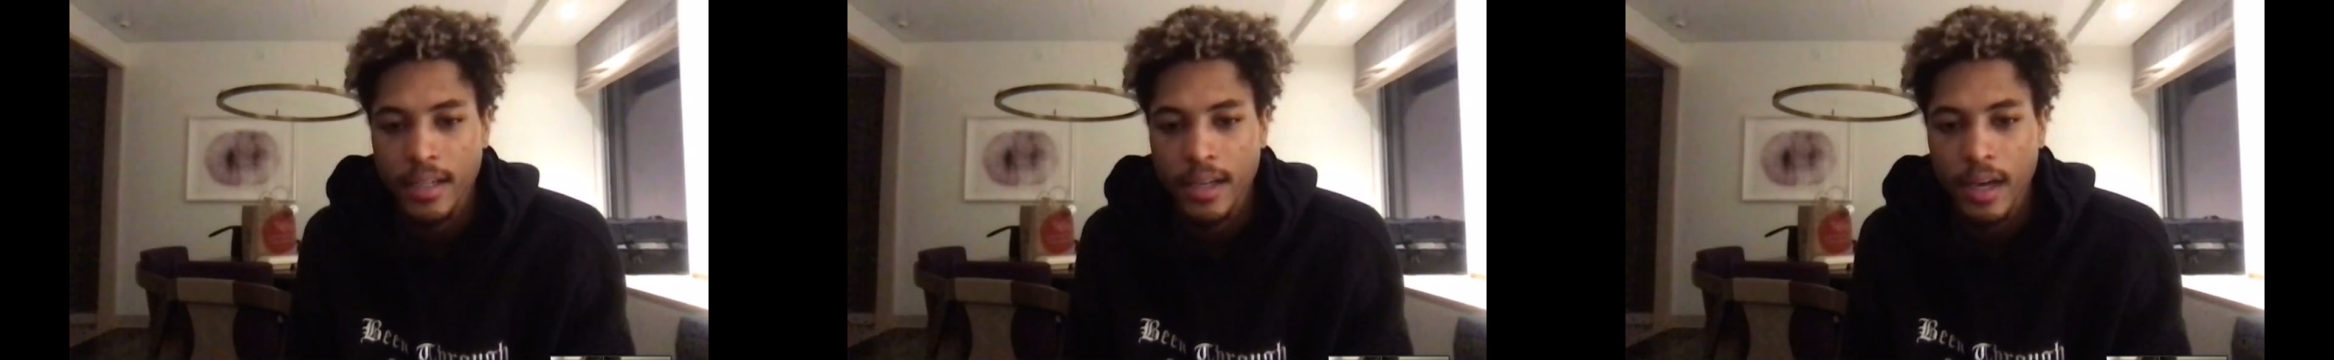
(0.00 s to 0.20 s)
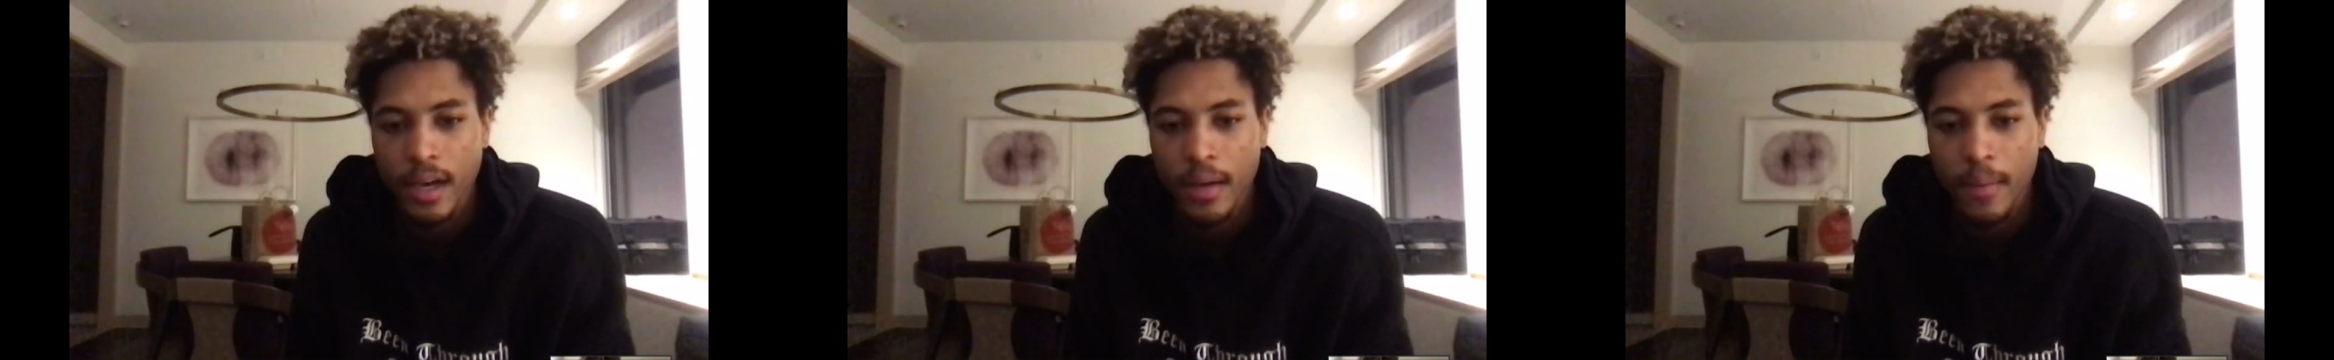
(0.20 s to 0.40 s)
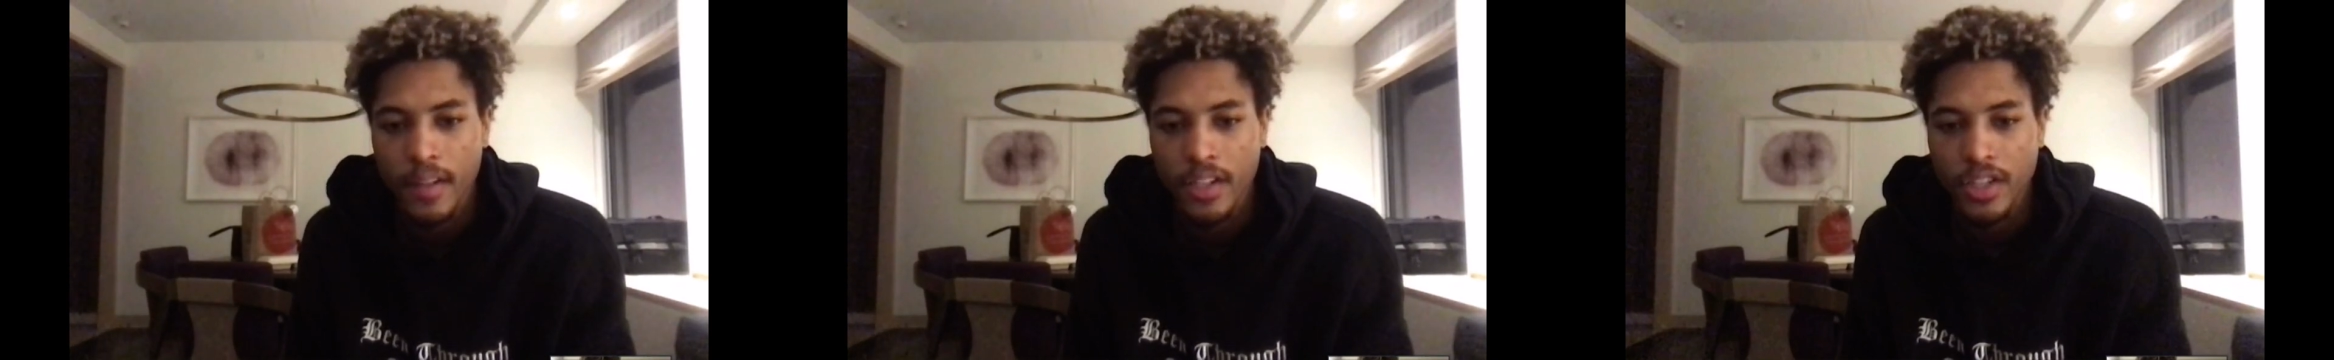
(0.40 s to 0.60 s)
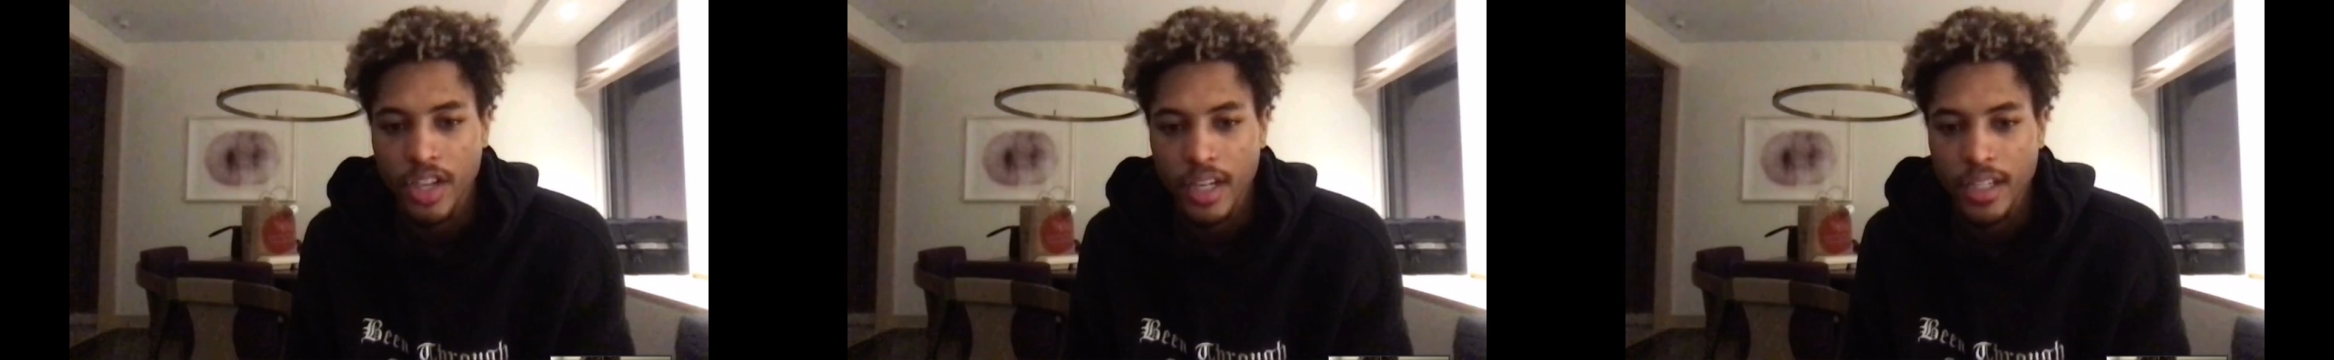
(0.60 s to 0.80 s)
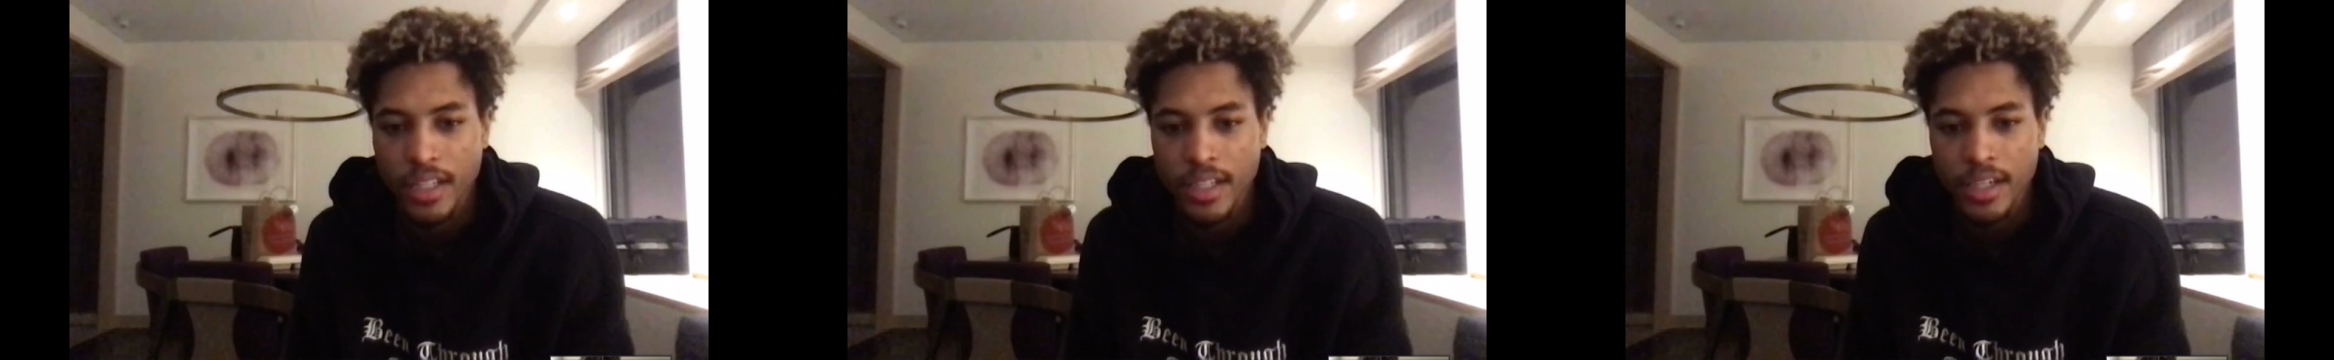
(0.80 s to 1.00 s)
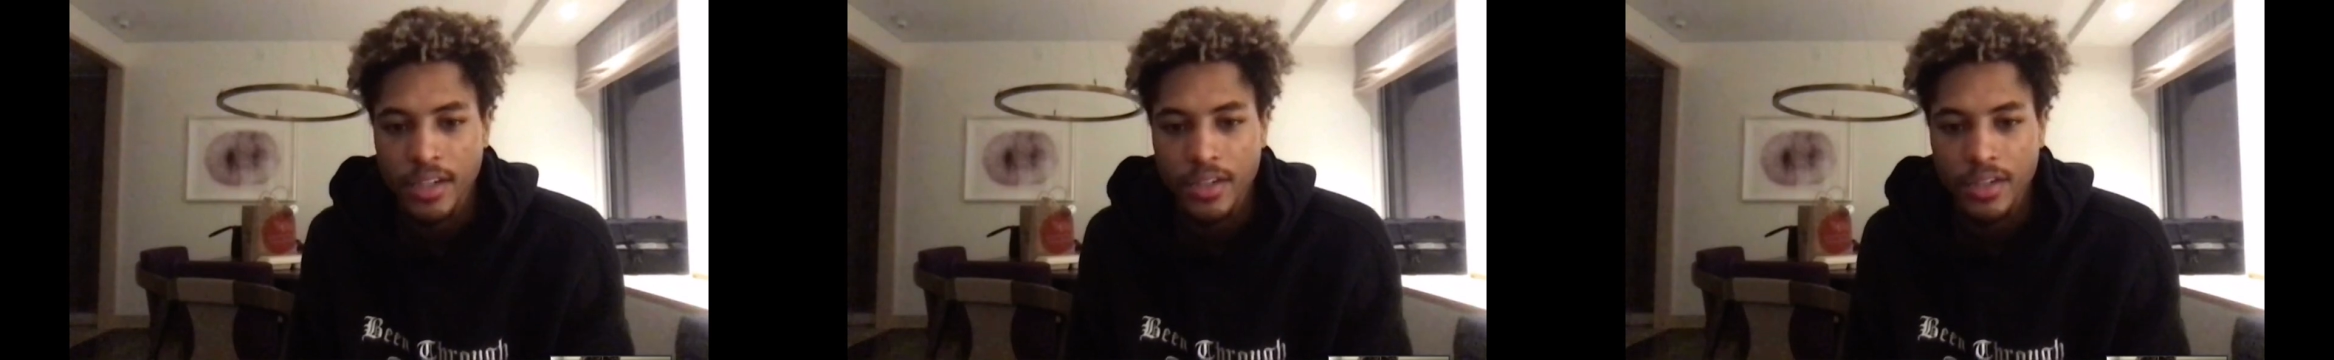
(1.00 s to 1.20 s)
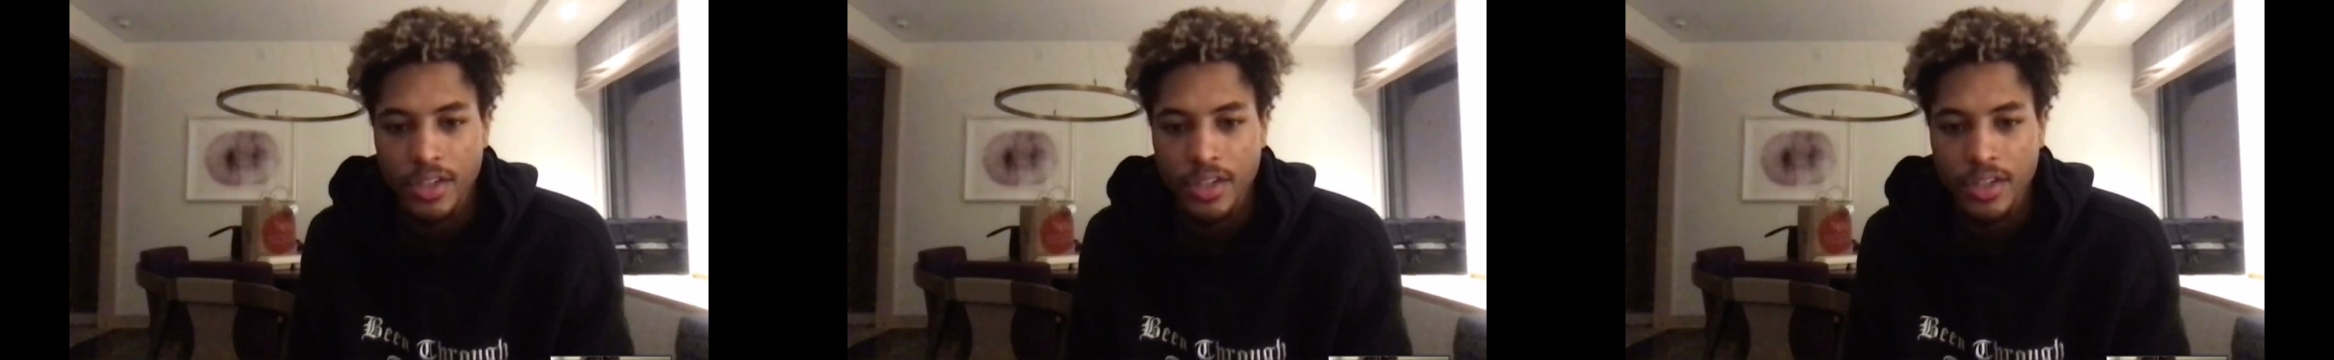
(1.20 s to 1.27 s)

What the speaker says: at the Chase Center,